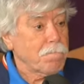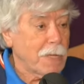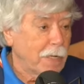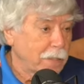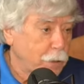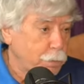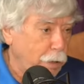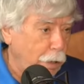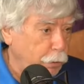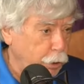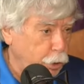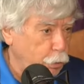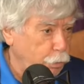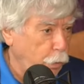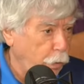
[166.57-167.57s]
It's probably
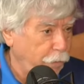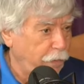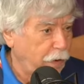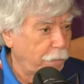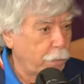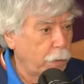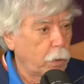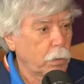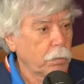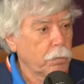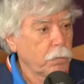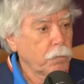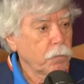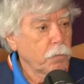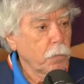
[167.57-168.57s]
2.5 mil.
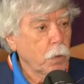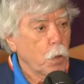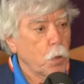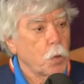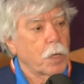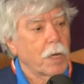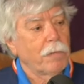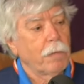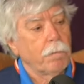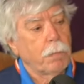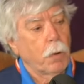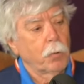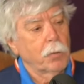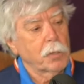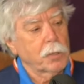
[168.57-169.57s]
You give him
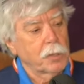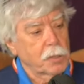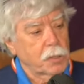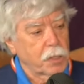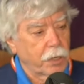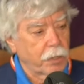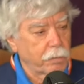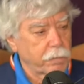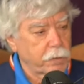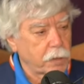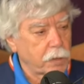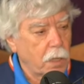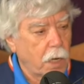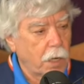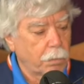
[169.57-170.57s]
bonus incentives
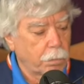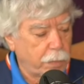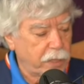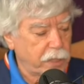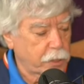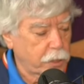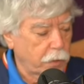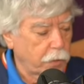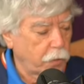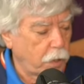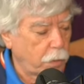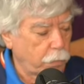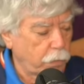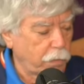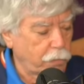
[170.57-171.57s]
based on the
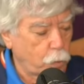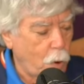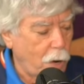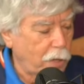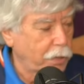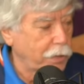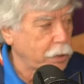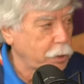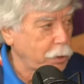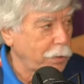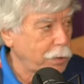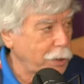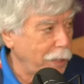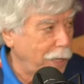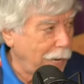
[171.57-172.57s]
number of quality
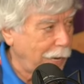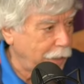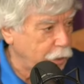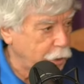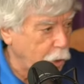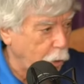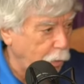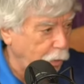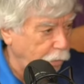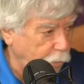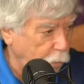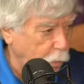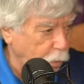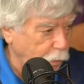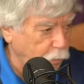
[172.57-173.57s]
starts he has going
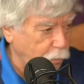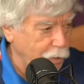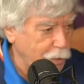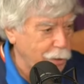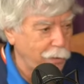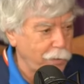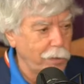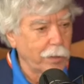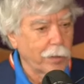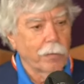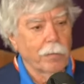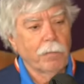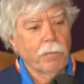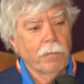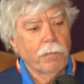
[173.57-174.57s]
forward the rest of the year.
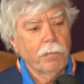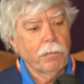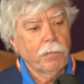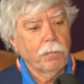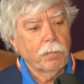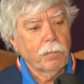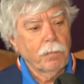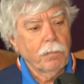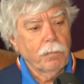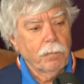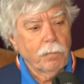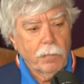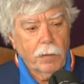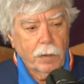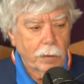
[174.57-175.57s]

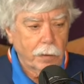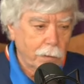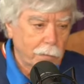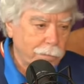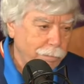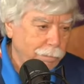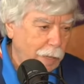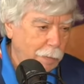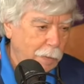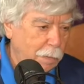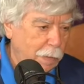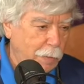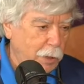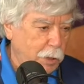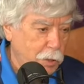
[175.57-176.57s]
You know, maybe
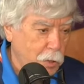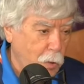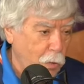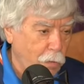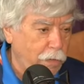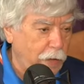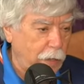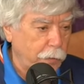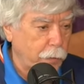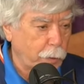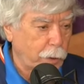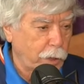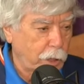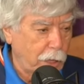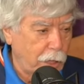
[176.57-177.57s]
the total value of
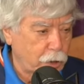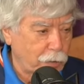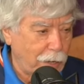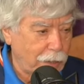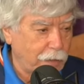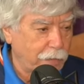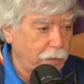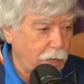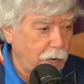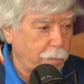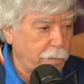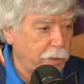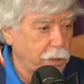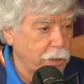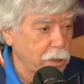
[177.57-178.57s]
the contract if the guy
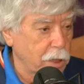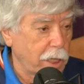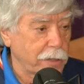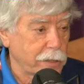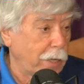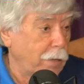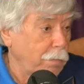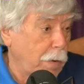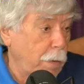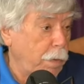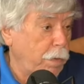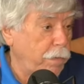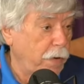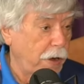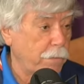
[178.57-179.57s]
pitches lights out might be
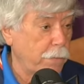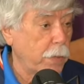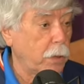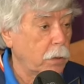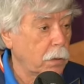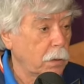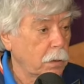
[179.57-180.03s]
5 mil.